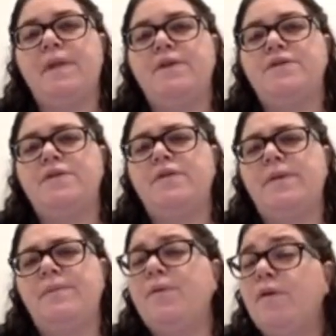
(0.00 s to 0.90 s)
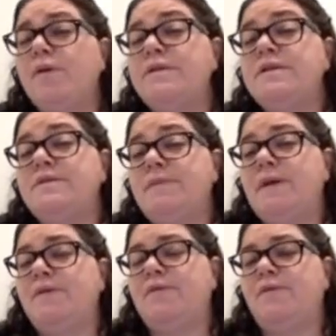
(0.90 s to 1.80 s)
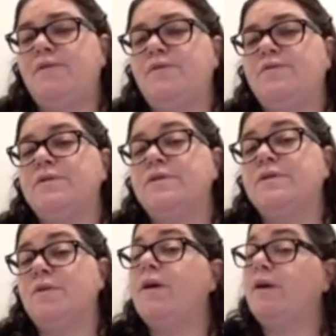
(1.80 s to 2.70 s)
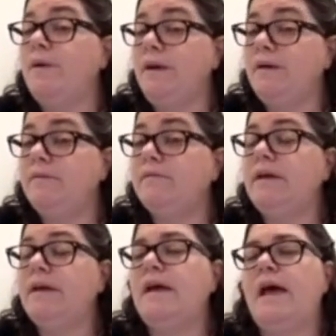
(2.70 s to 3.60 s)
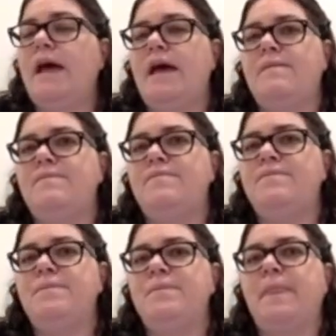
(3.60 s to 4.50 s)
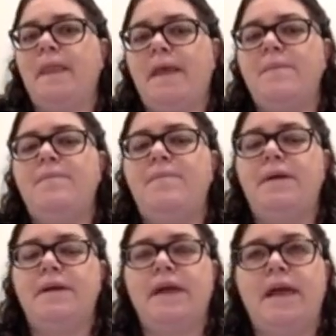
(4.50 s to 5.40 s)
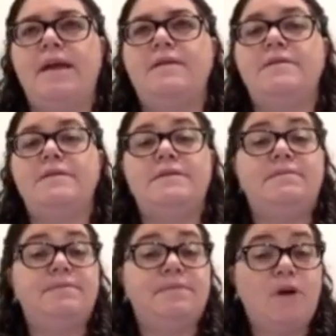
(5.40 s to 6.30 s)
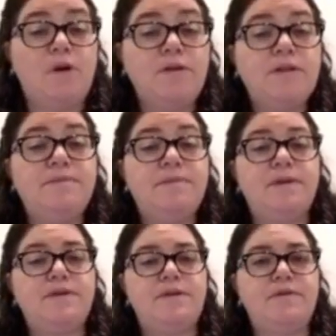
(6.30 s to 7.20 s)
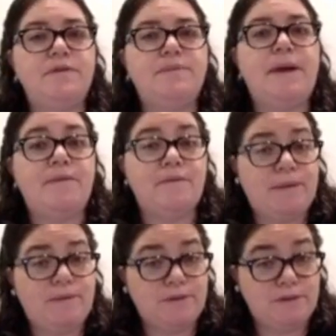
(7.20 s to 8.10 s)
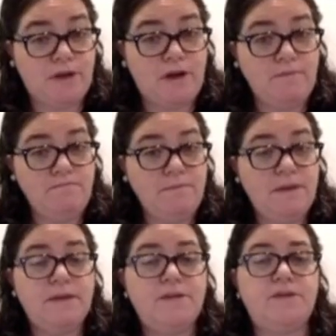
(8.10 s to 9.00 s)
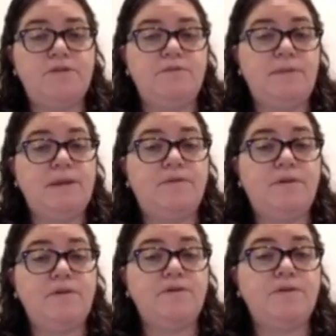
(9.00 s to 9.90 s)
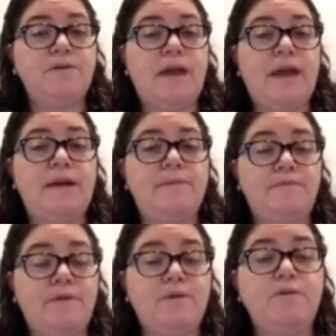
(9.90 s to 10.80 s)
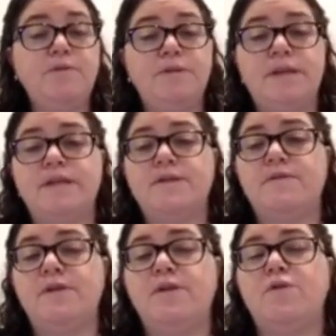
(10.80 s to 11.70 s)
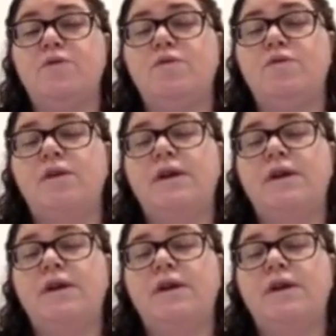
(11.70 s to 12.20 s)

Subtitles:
So the process of making phone calls is quite quick, but it can cost because you're obviously paying for people's time to make the phone calls, and that's up in your